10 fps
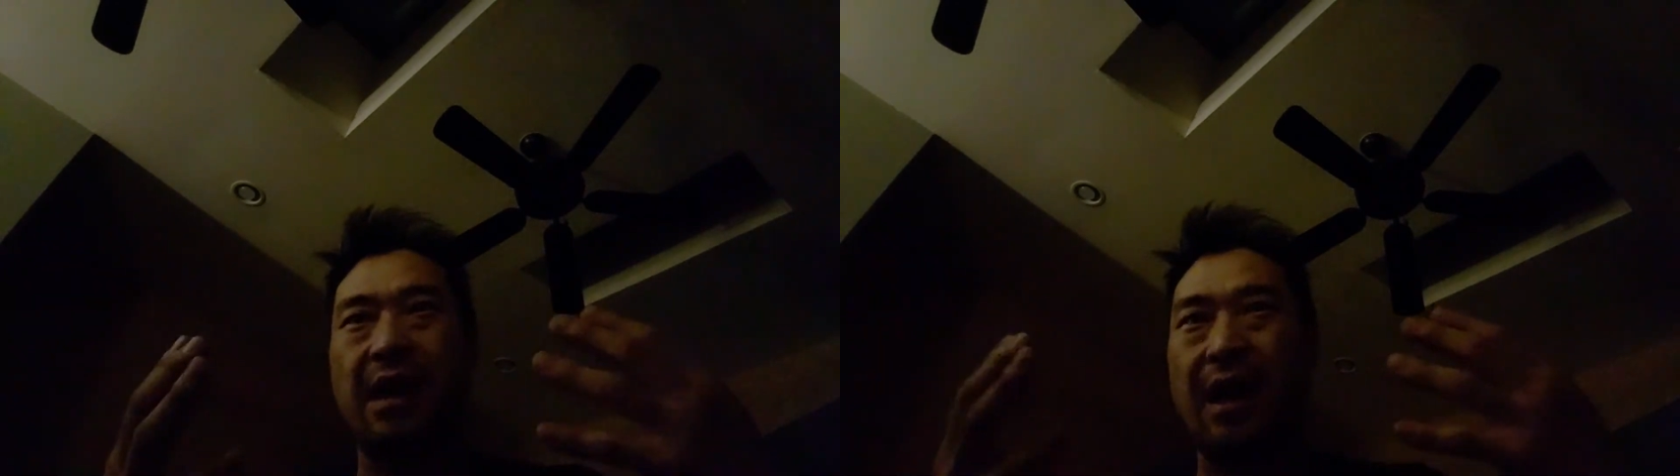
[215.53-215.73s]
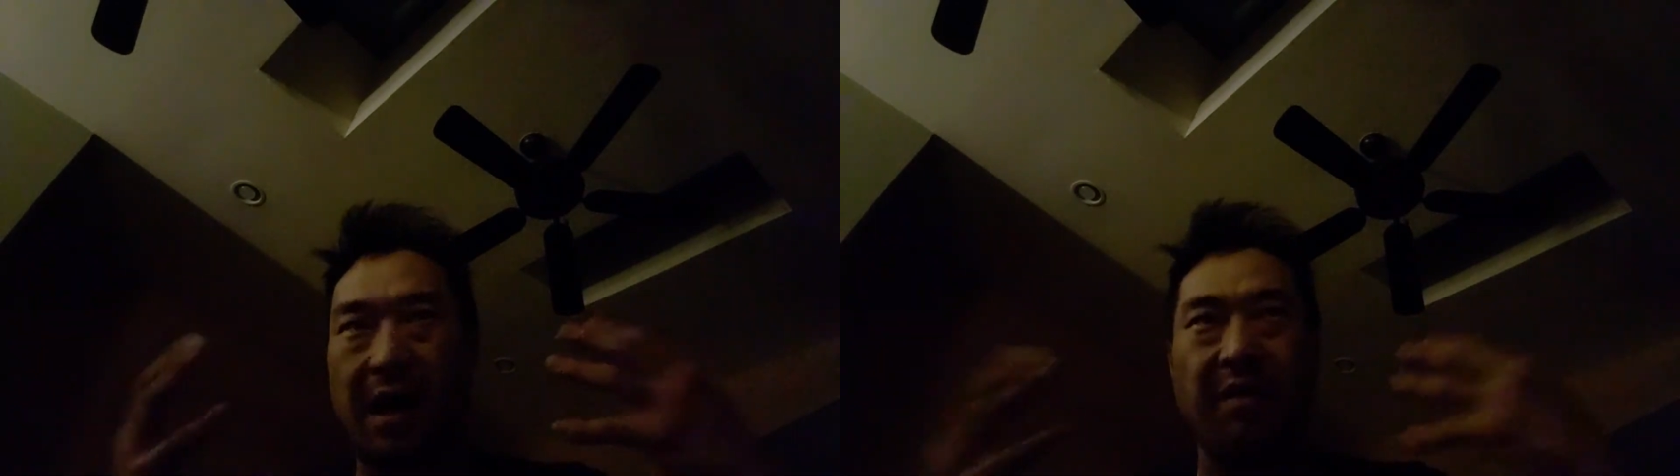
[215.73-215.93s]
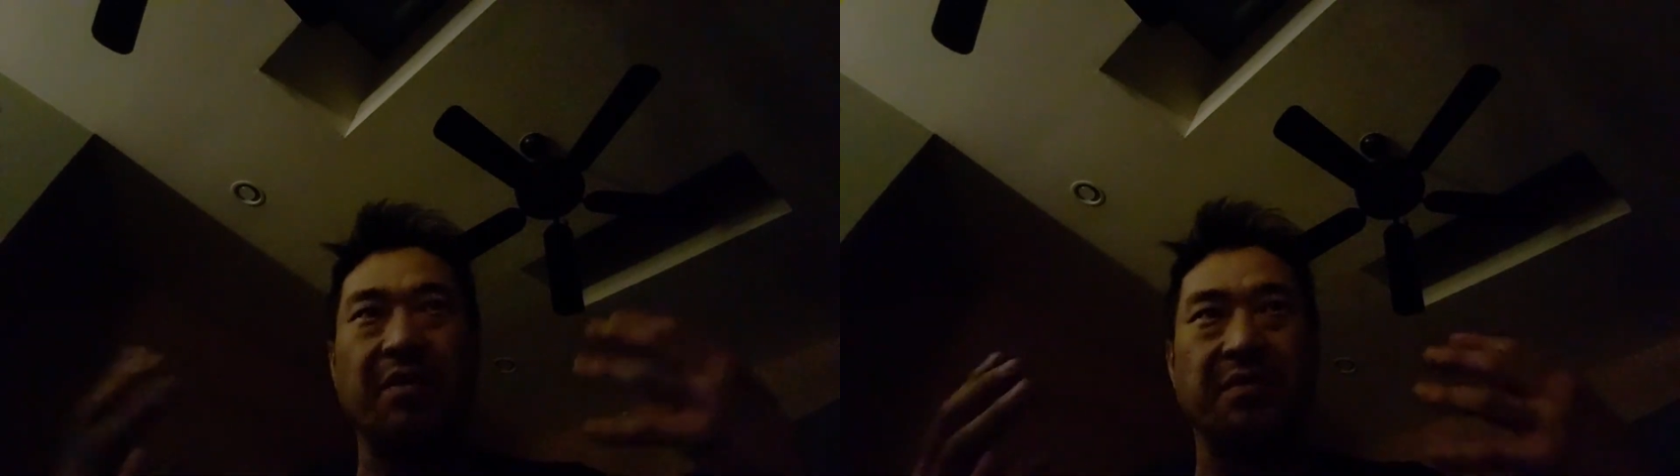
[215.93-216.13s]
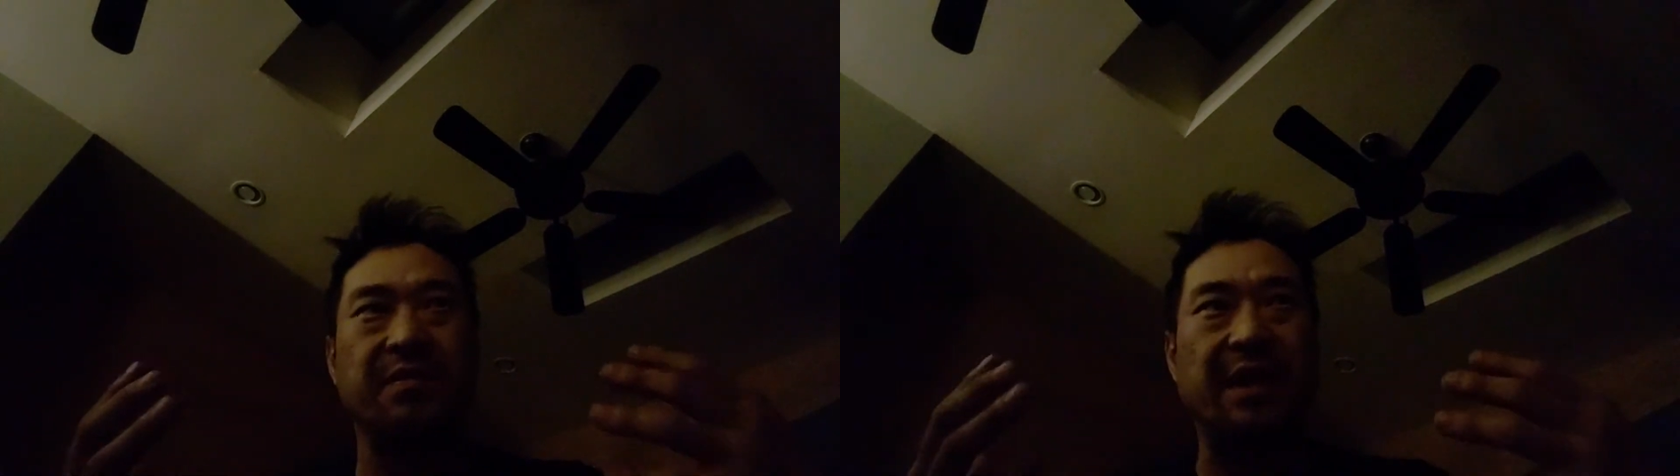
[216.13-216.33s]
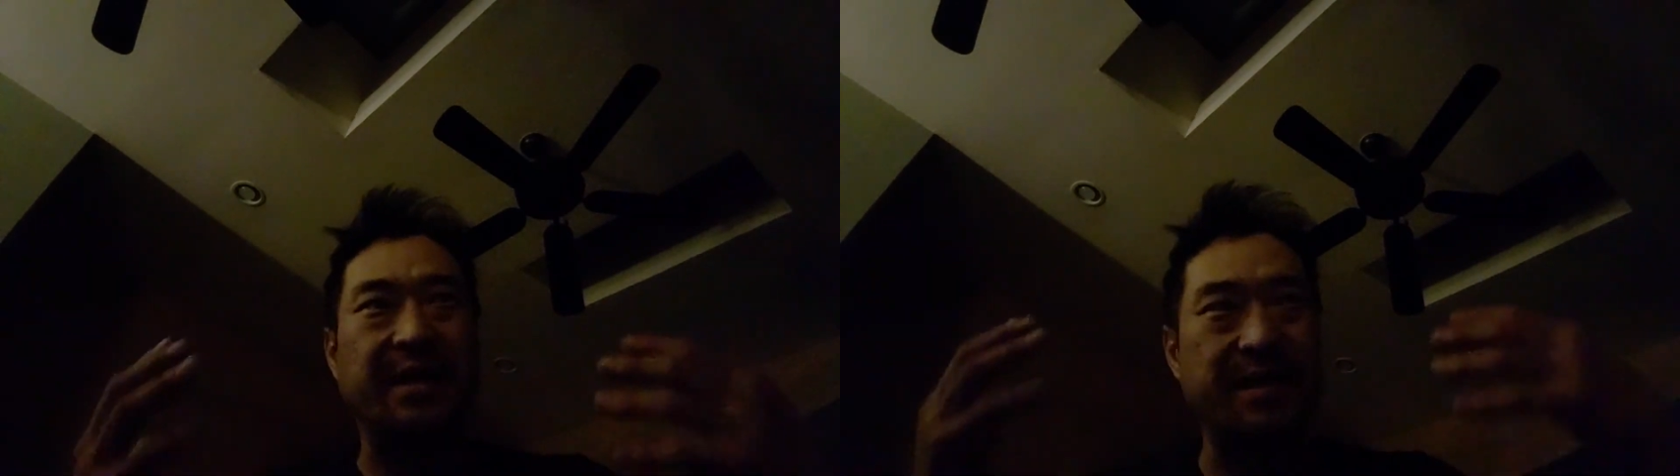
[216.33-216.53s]
I don't know,
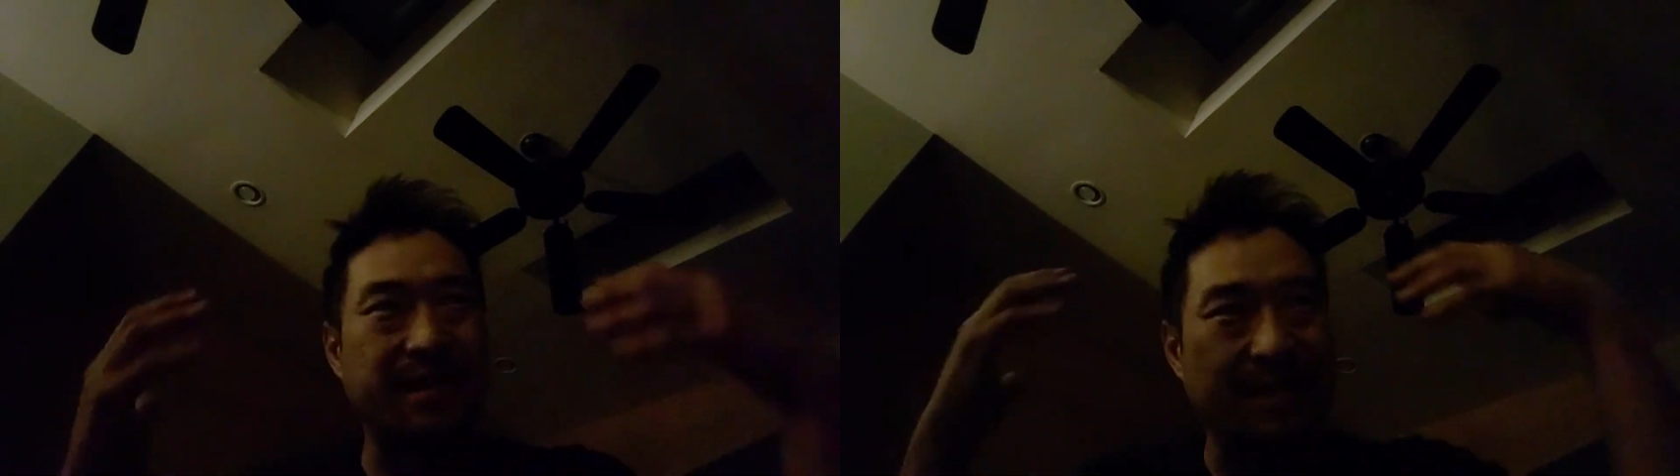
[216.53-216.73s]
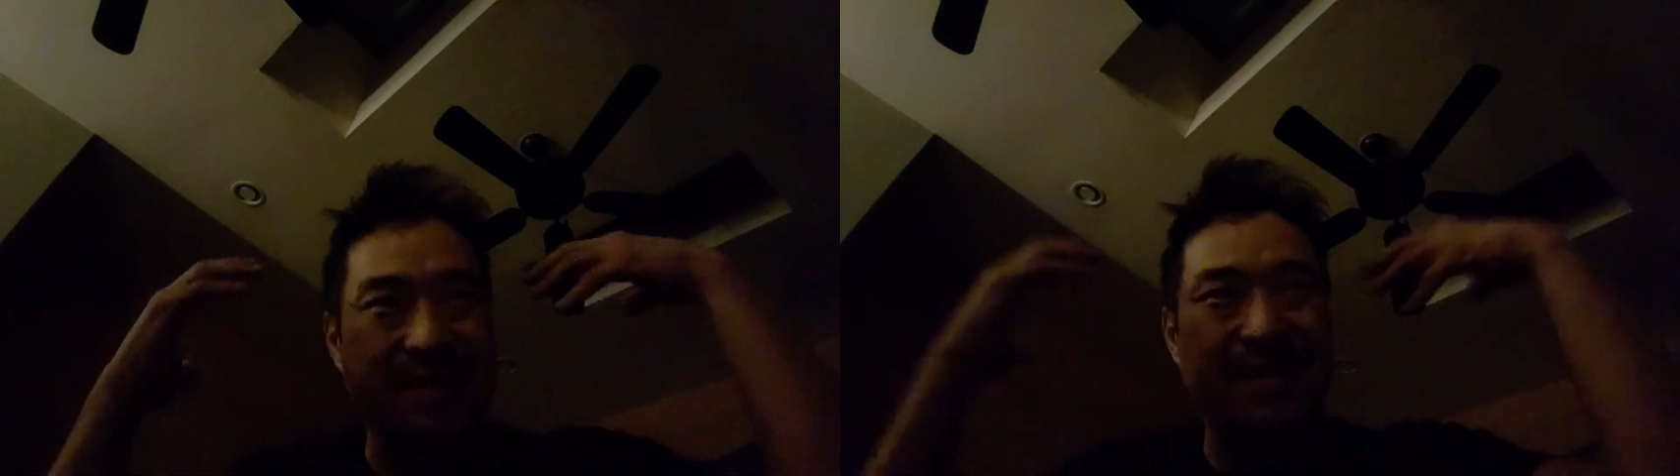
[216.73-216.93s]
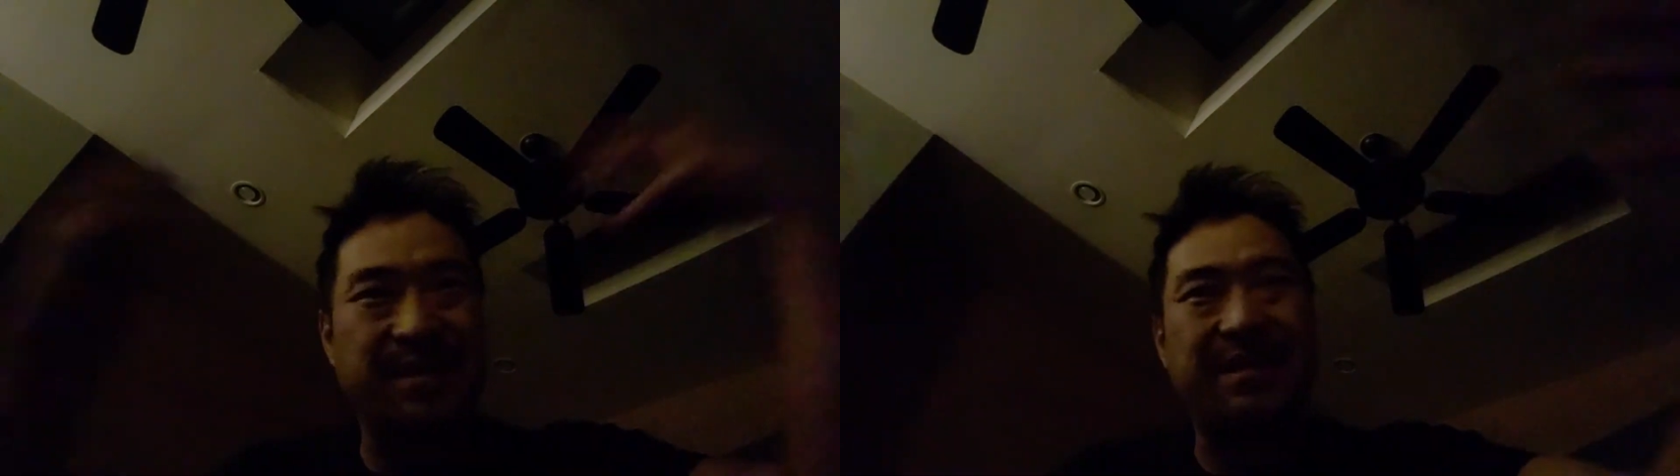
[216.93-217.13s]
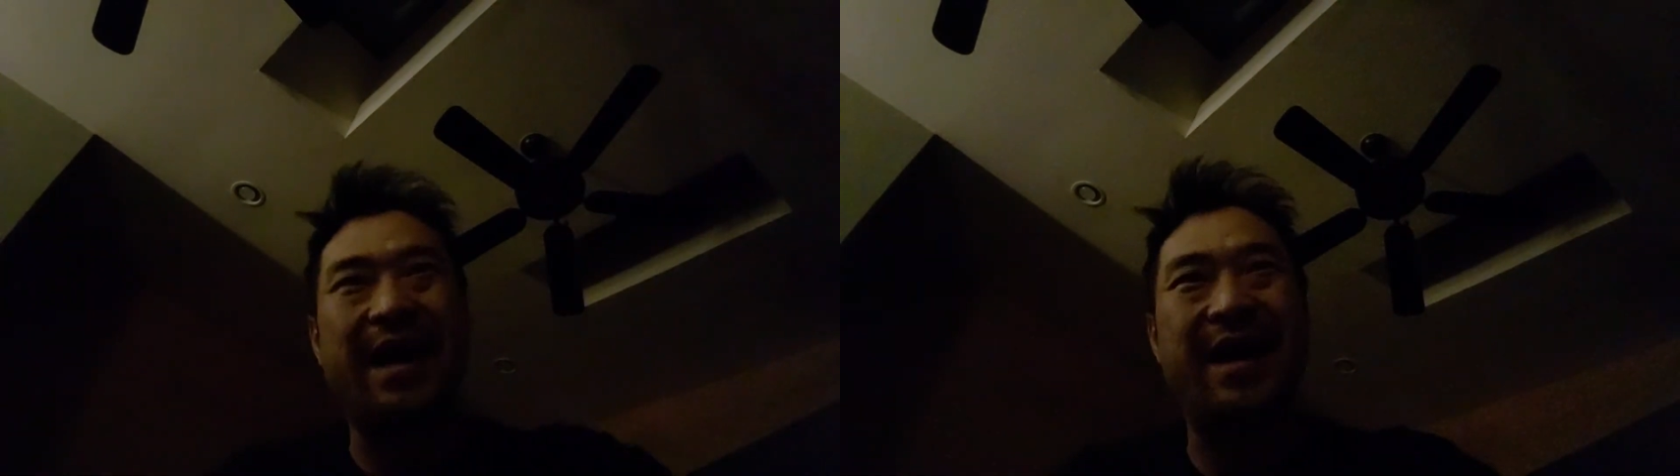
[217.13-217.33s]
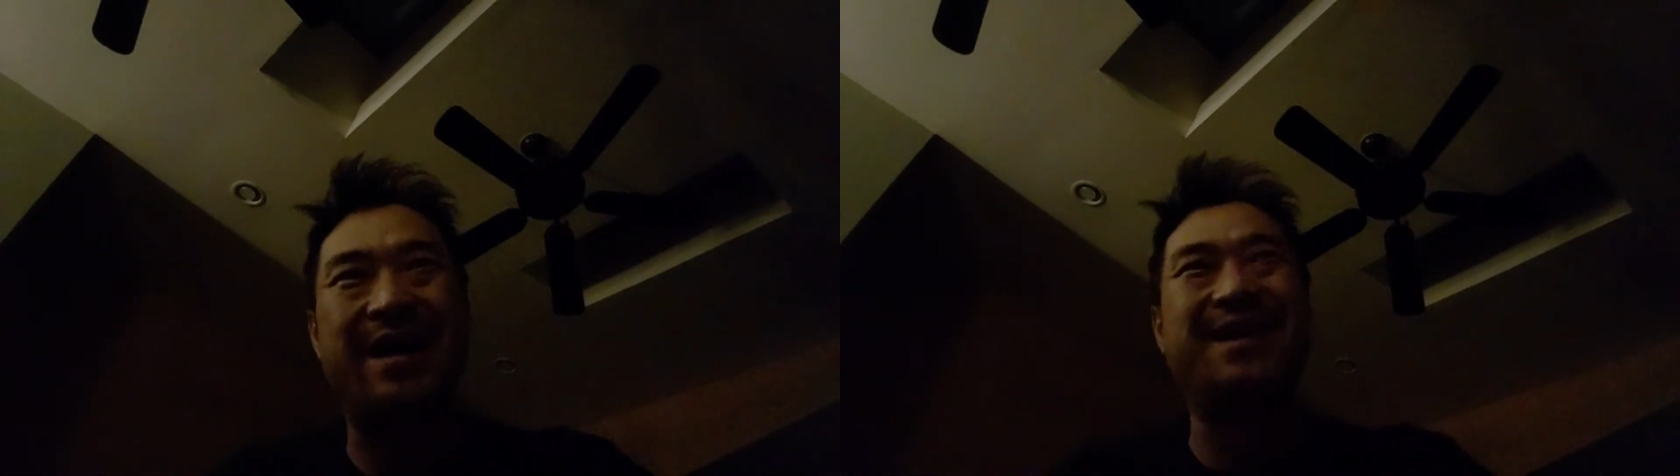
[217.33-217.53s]
like
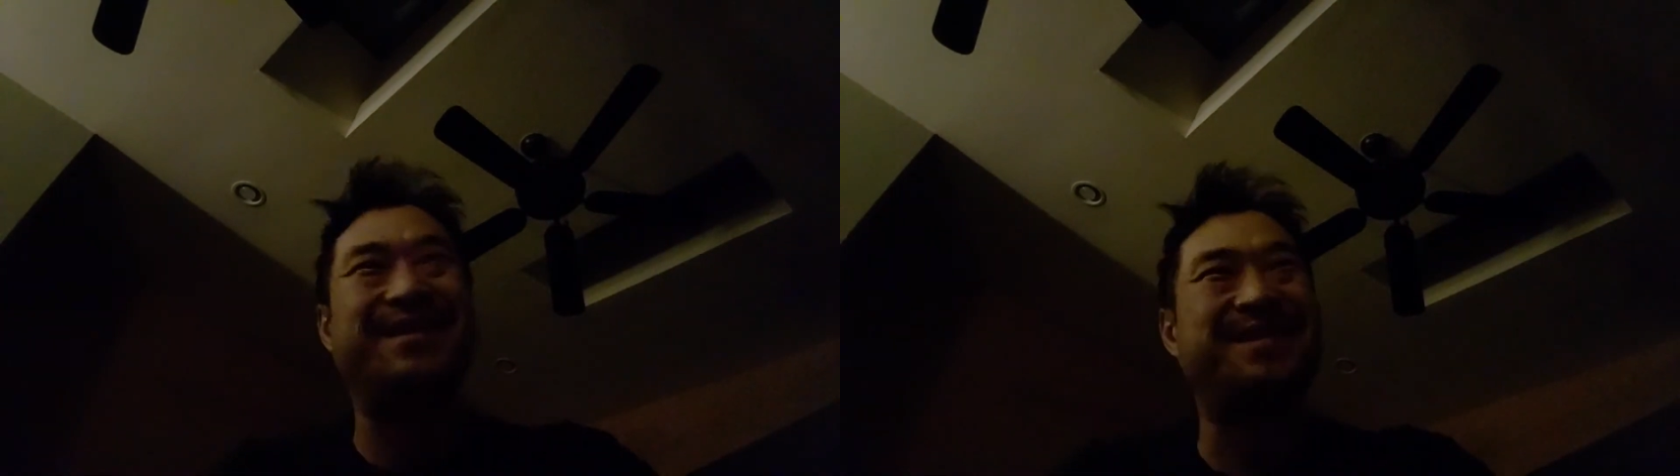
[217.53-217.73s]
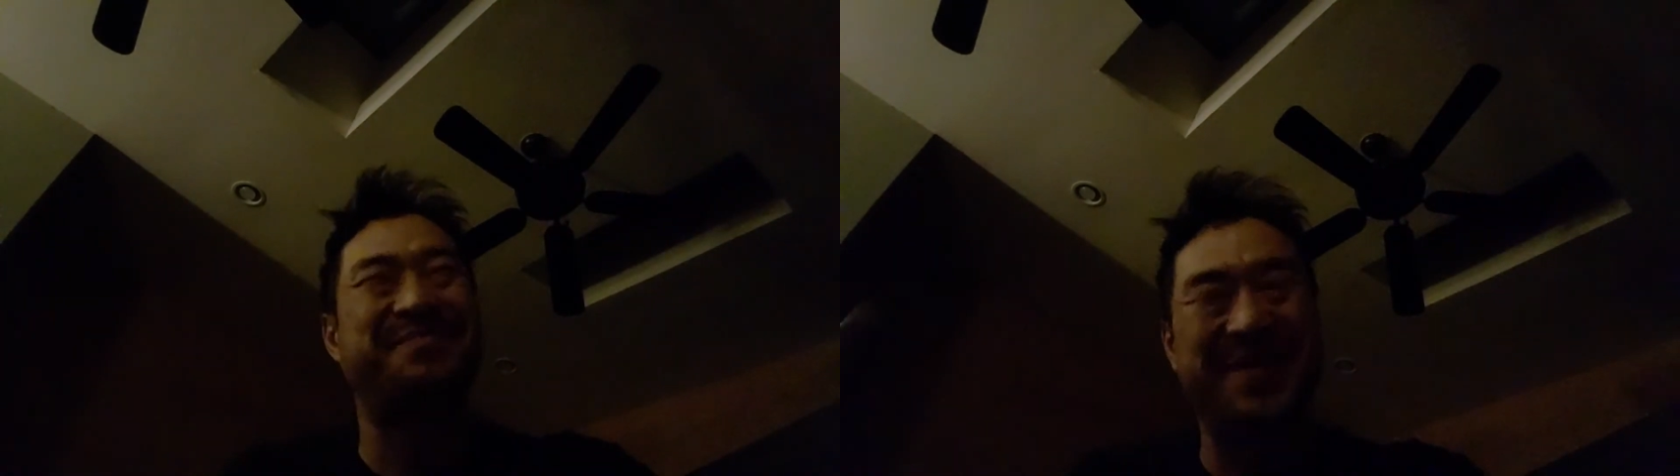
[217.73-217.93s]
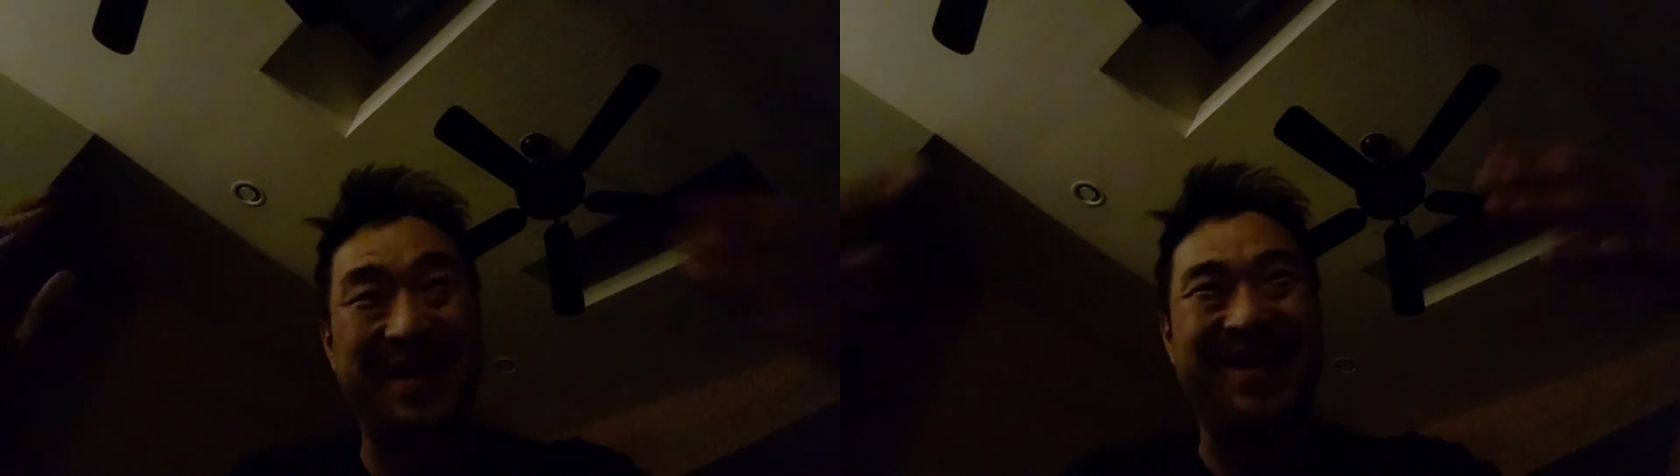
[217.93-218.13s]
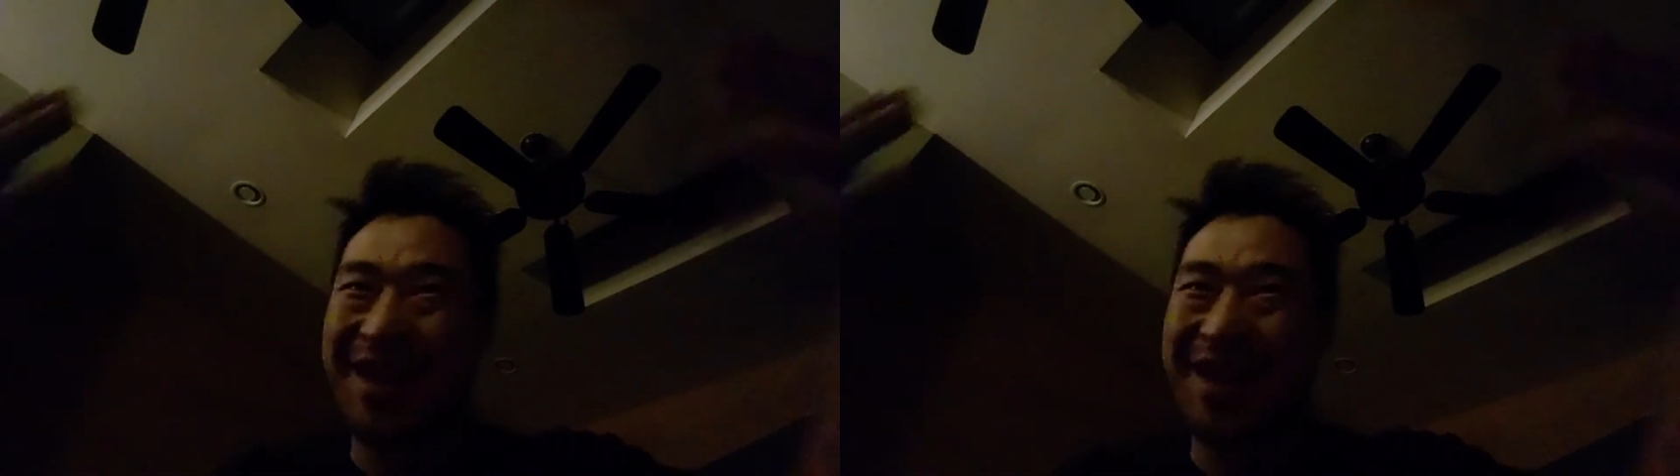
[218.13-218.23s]
stand and just be like,